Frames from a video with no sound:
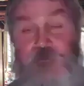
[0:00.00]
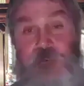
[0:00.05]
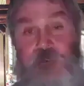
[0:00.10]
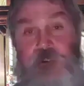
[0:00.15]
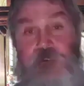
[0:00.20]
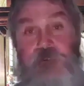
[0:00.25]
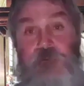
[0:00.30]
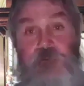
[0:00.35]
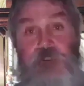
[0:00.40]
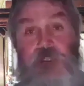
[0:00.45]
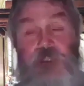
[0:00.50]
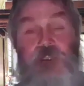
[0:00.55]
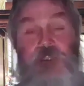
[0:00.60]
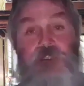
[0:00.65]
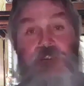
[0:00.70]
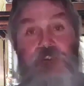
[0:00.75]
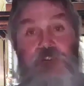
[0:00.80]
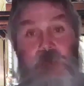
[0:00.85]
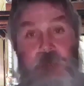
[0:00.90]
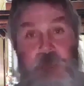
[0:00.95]
but only
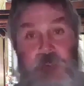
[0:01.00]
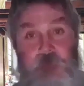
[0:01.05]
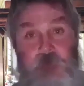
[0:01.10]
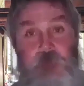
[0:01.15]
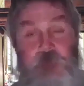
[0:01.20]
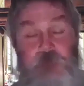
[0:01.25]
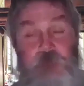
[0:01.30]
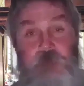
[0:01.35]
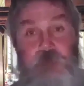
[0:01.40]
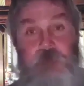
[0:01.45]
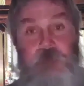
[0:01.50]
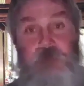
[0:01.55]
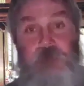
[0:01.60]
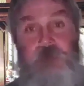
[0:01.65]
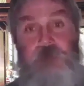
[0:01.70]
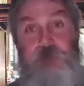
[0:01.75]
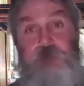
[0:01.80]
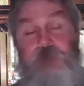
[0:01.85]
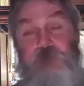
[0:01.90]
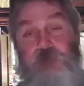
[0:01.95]
Israel and
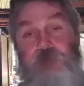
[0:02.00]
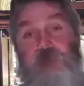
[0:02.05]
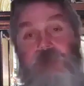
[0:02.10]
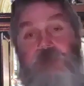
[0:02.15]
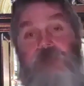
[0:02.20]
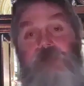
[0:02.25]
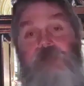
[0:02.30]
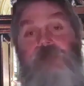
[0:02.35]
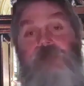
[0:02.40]
its people.